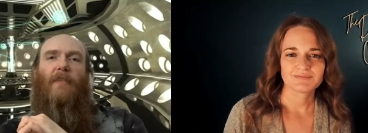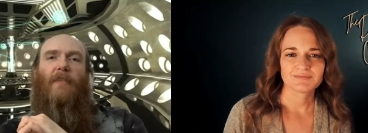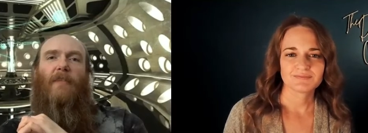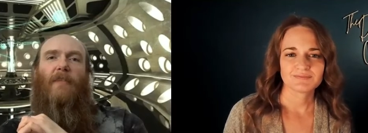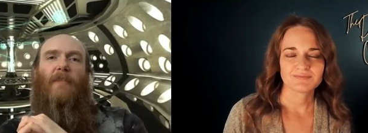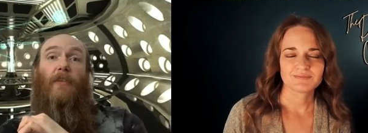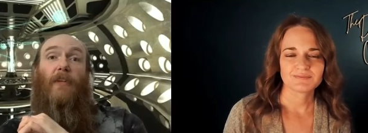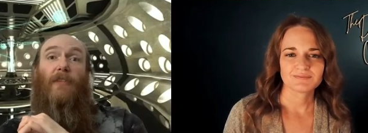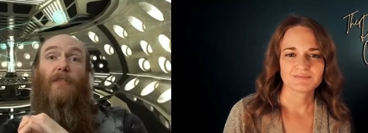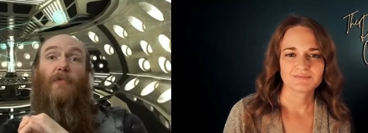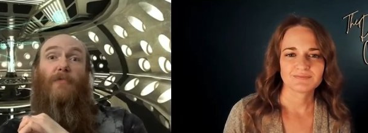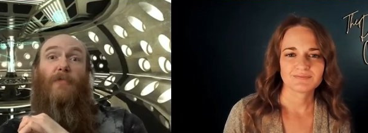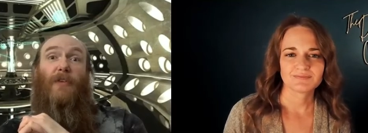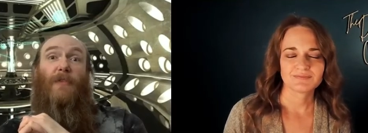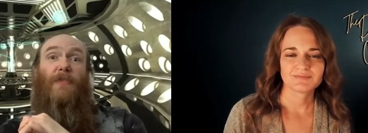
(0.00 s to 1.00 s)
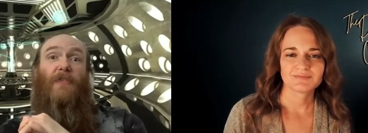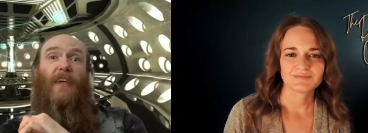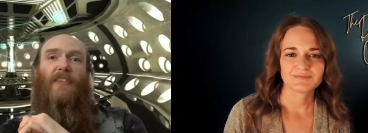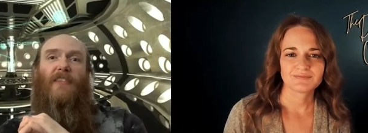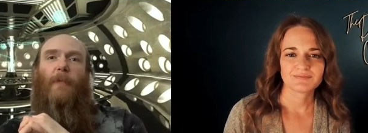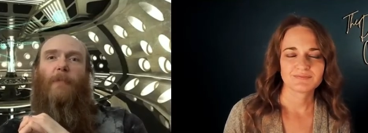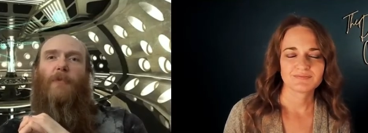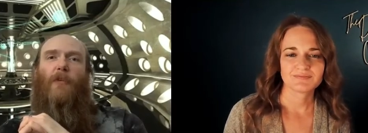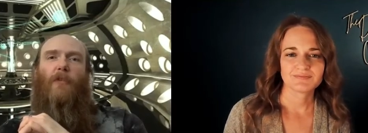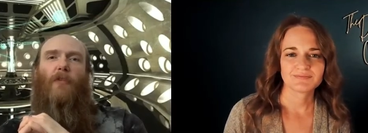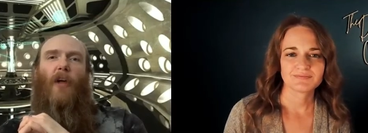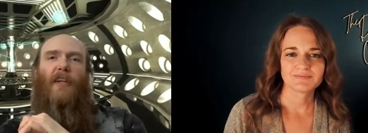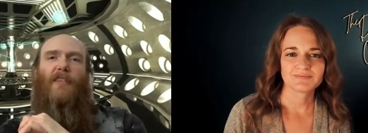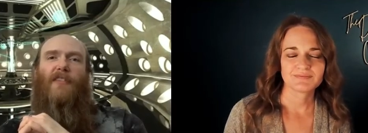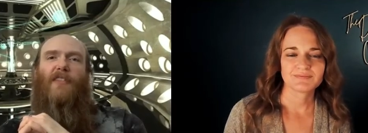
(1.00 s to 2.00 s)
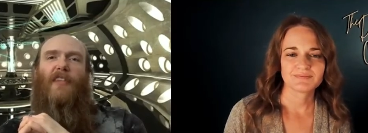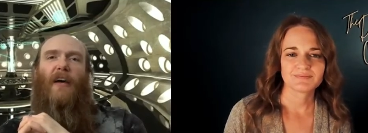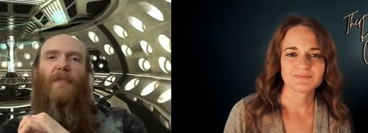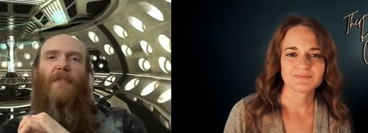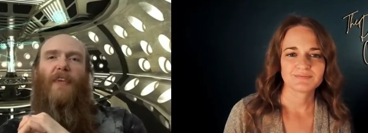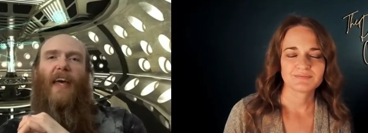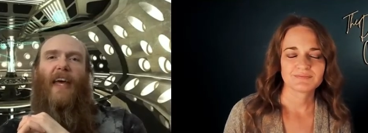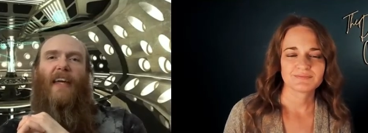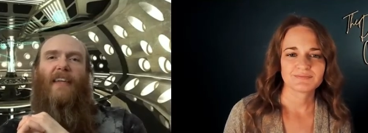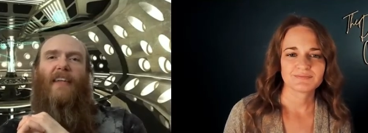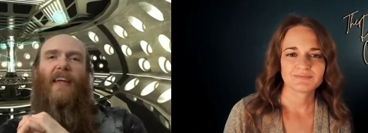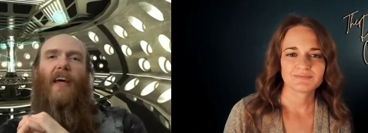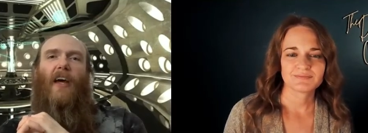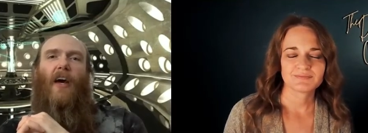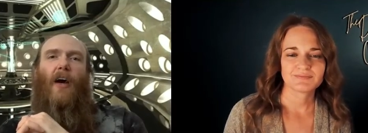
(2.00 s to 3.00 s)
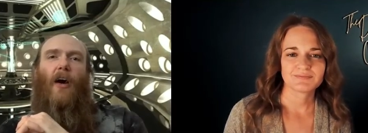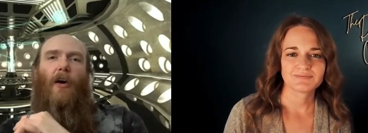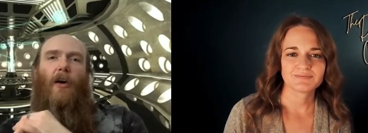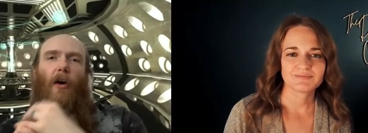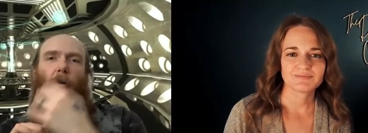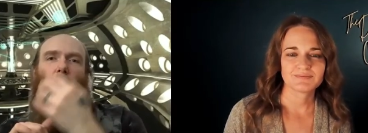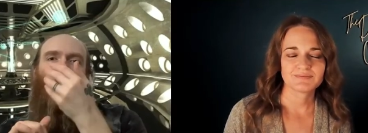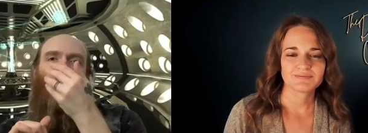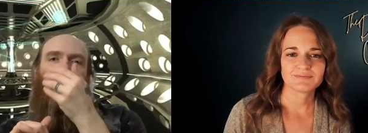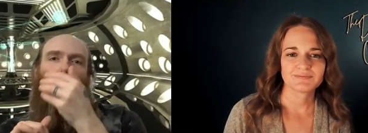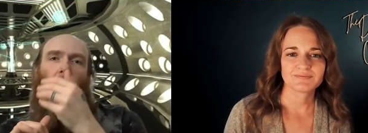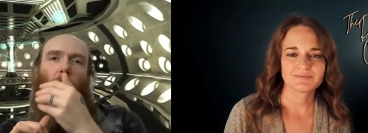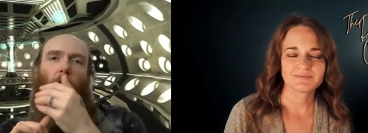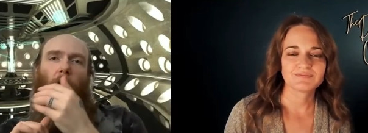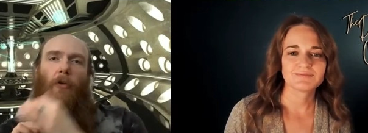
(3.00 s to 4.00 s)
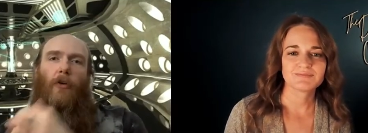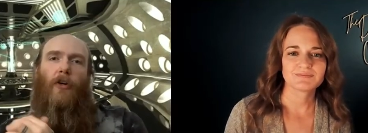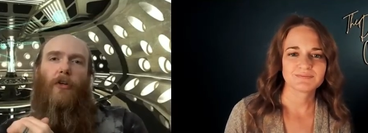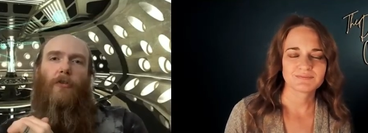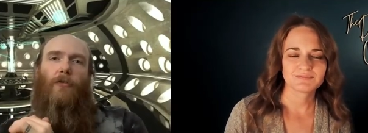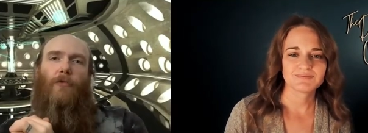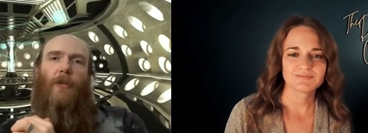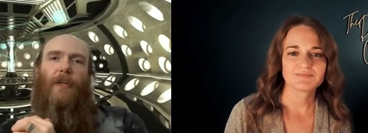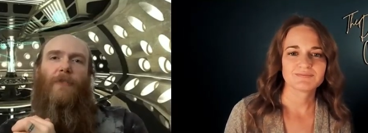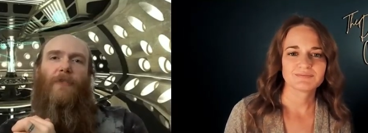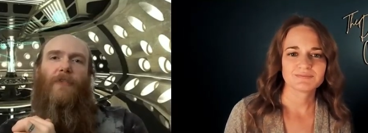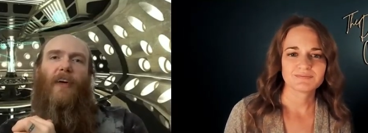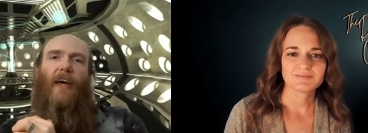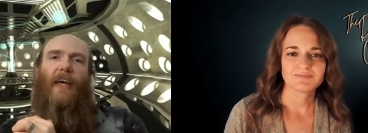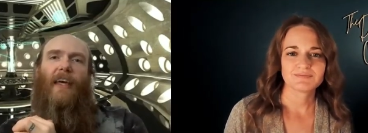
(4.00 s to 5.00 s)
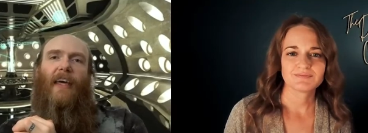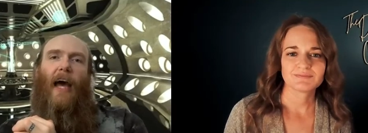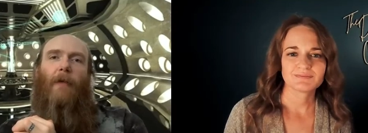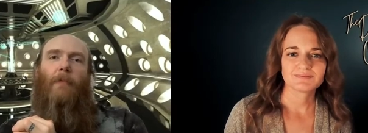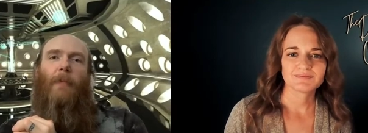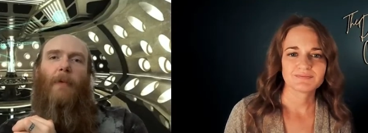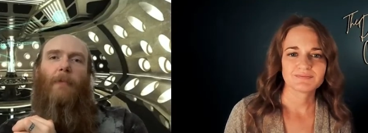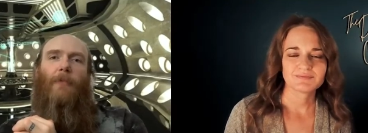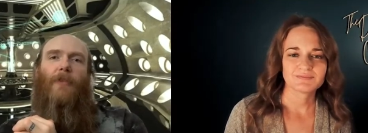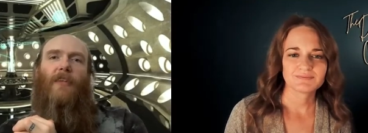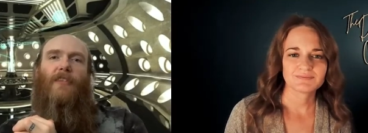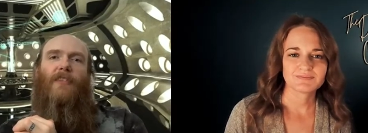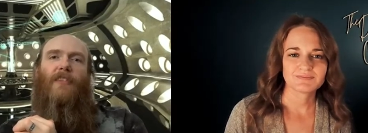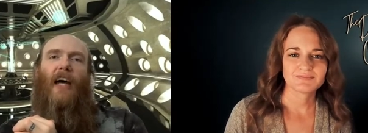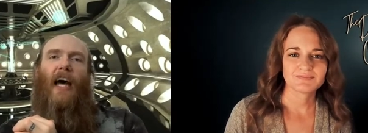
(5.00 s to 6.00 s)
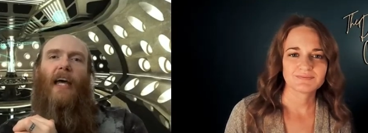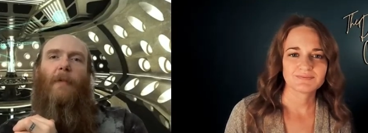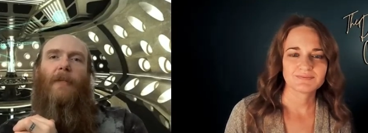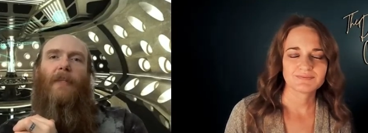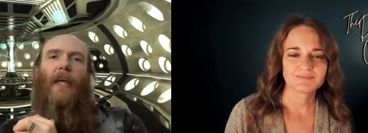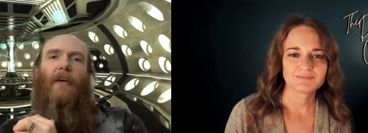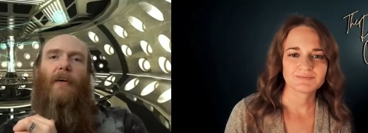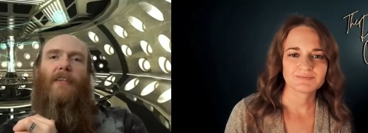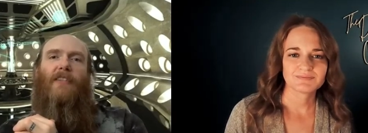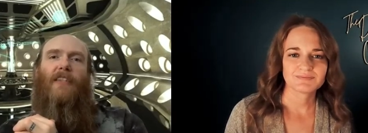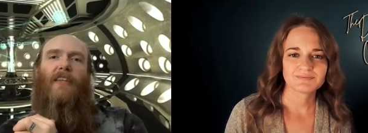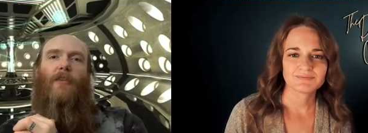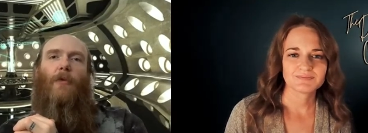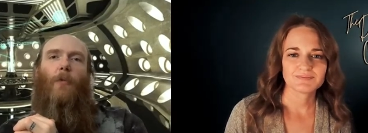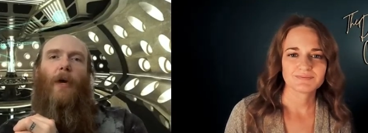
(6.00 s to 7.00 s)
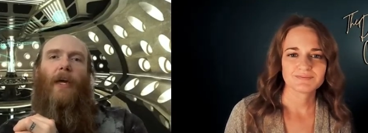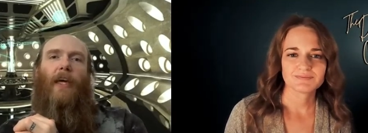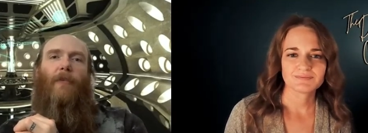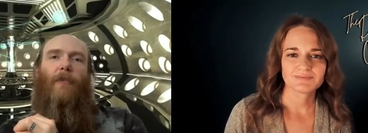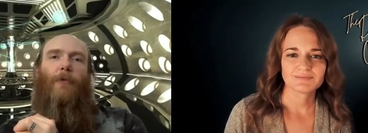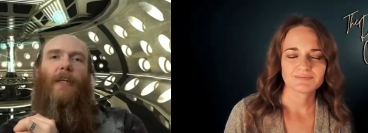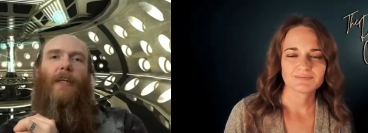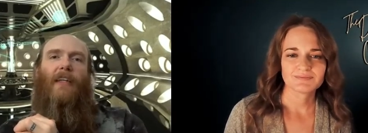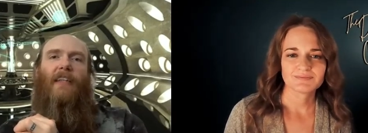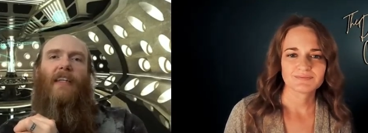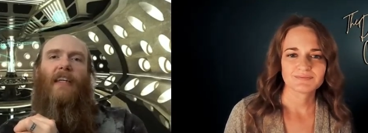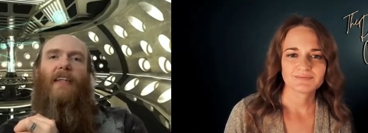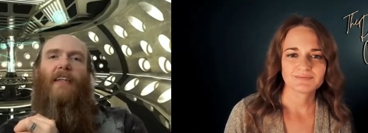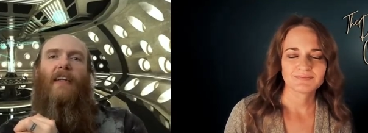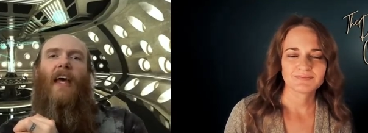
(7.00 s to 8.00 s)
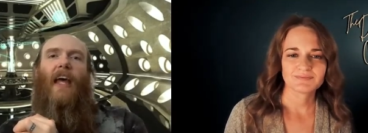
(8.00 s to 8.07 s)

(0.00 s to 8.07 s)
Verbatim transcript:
Speaker 1: been willing to really face up to a lot of stuff and go, oh, good grief. Like I remember this time and now I see the wake of what I did